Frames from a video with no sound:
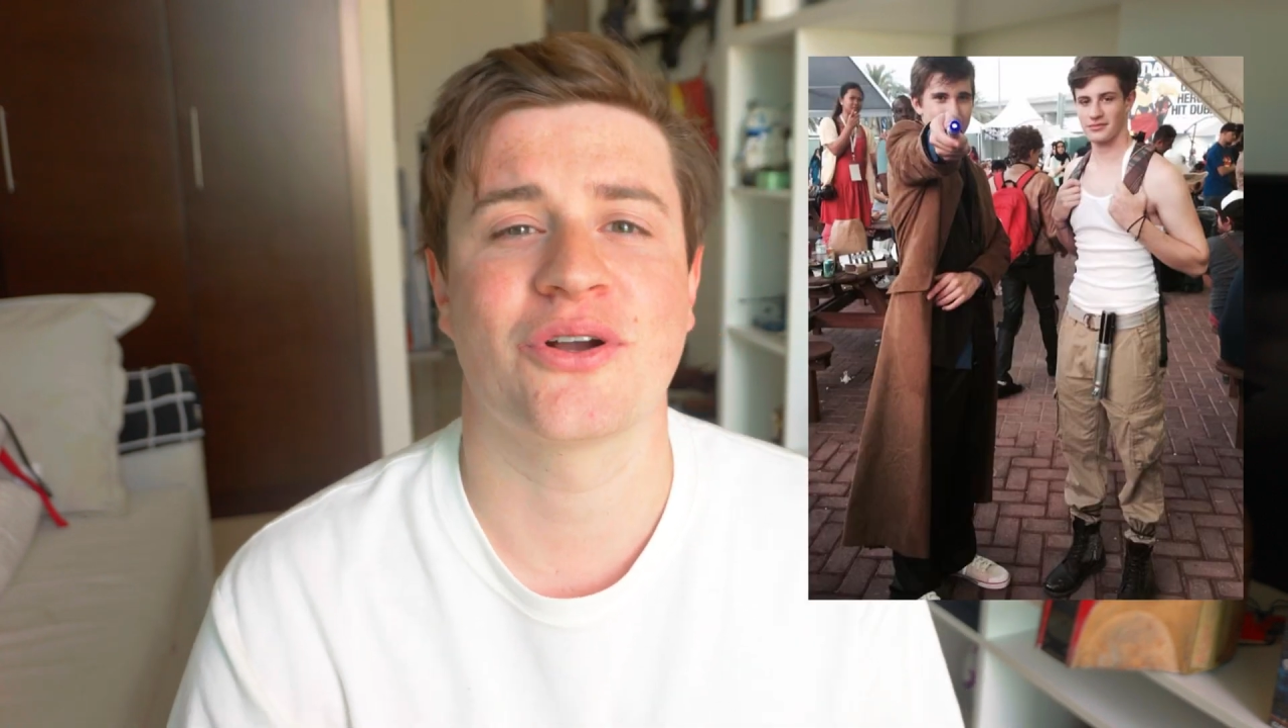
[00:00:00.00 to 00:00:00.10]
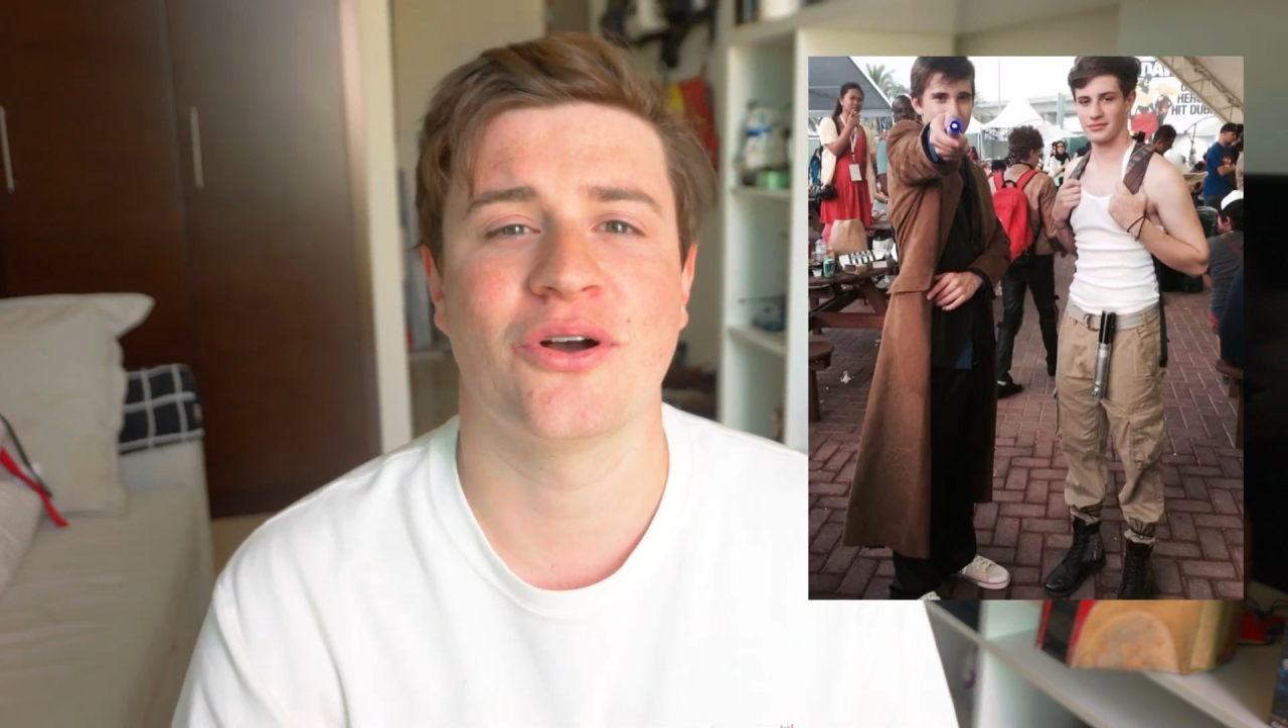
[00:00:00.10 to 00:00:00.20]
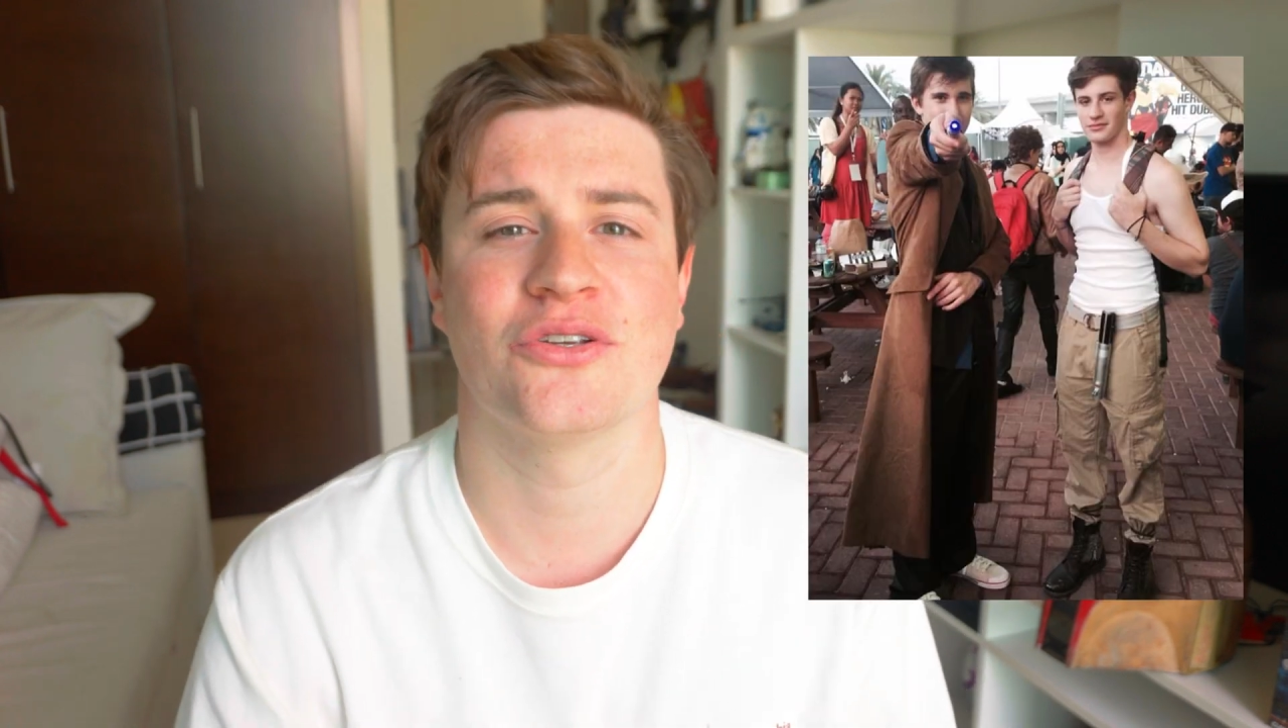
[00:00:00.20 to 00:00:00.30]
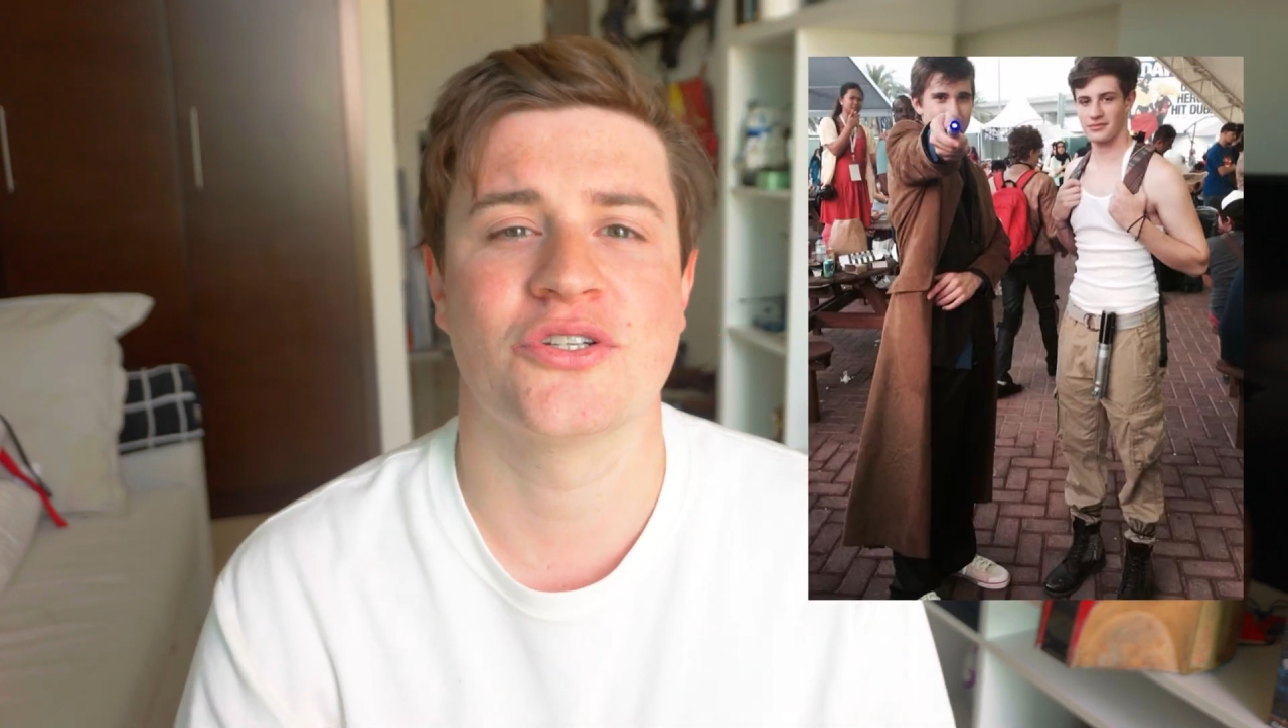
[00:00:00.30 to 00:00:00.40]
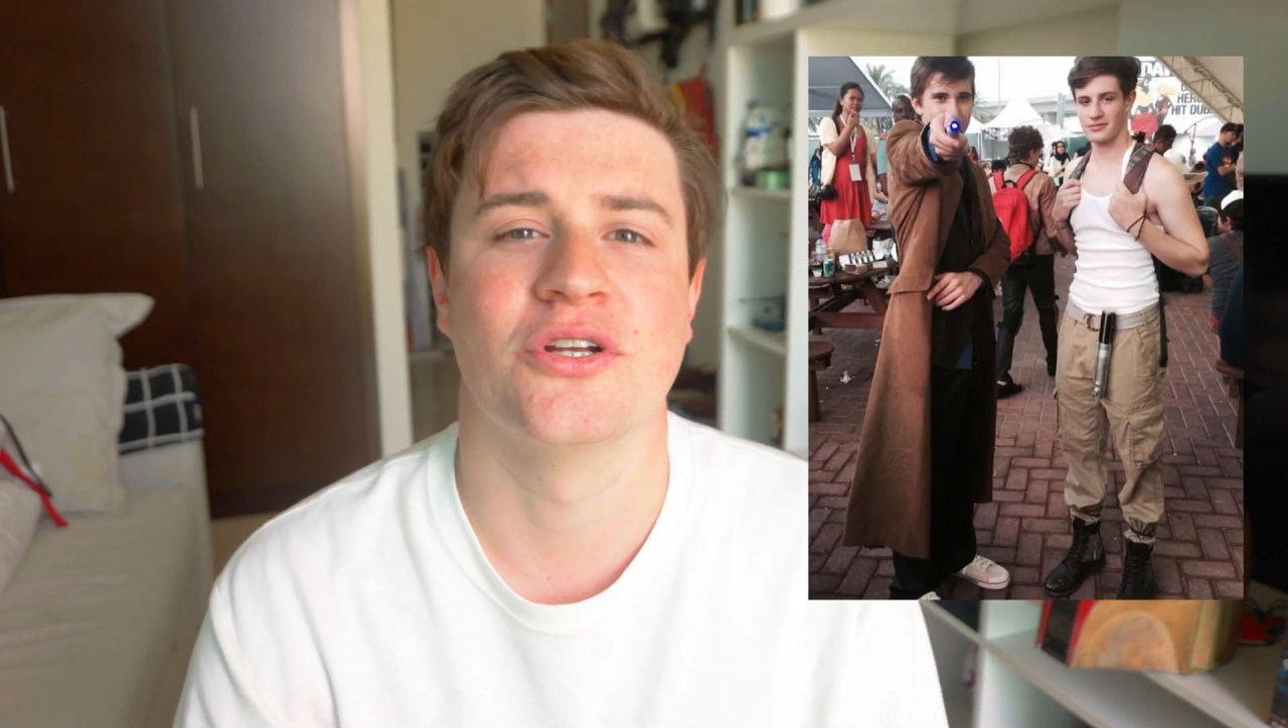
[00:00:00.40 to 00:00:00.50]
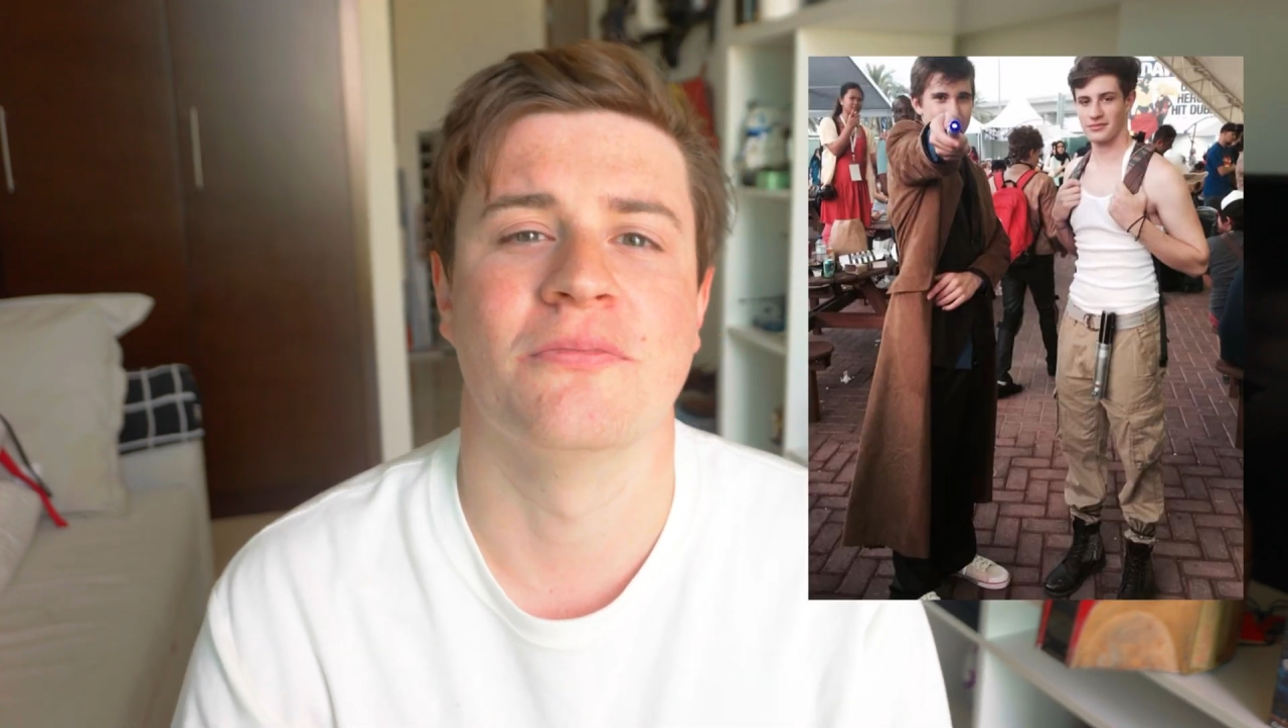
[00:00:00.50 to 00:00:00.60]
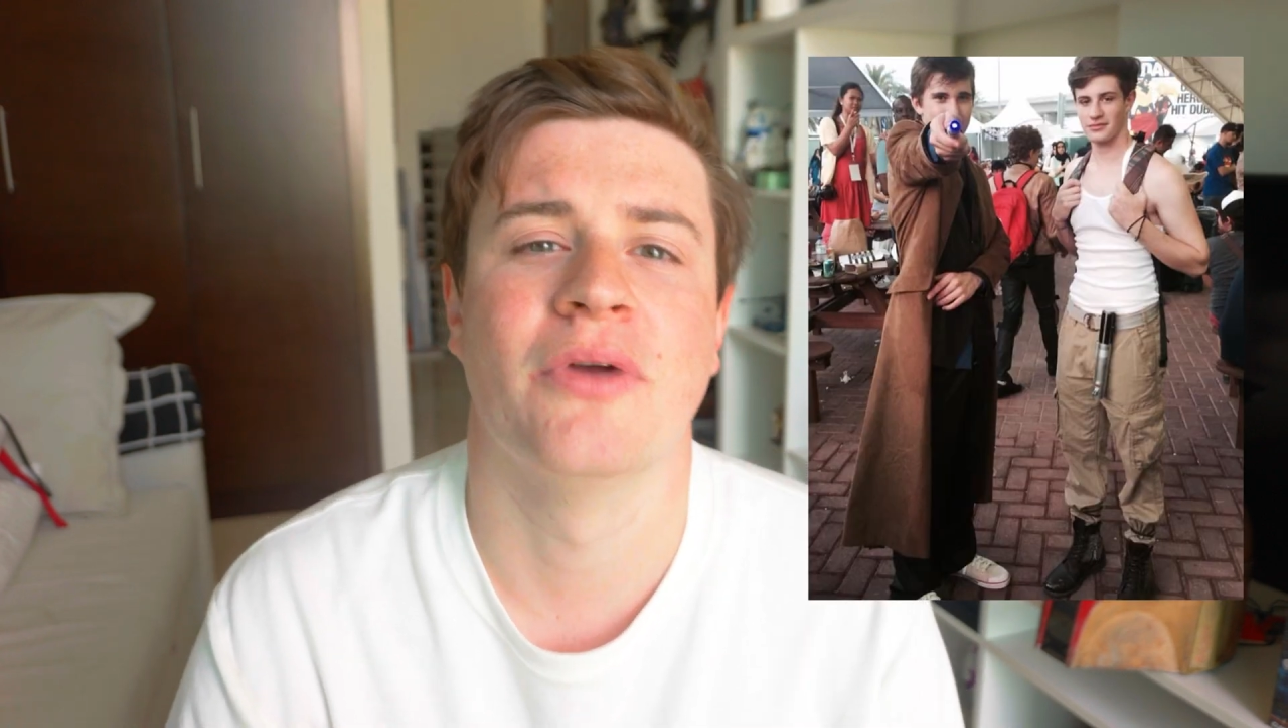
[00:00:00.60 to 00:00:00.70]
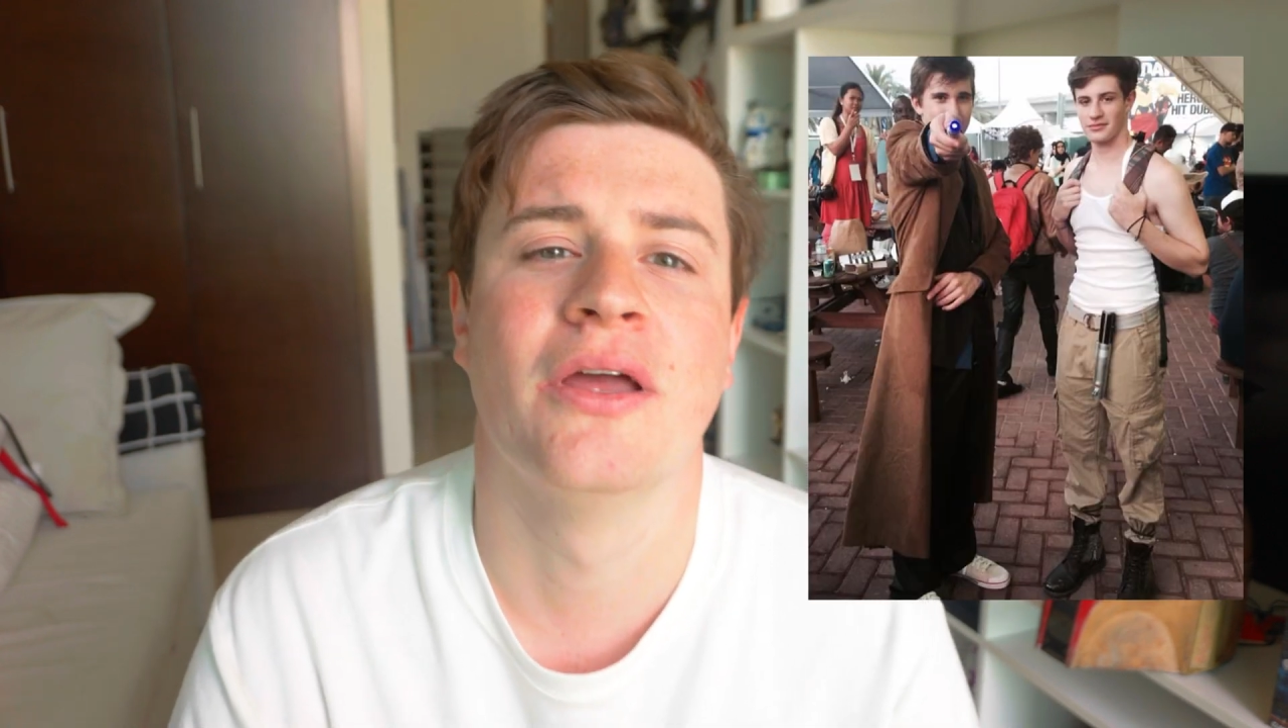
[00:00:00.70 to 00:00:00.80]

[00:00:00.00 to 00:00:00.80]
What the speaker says: costume.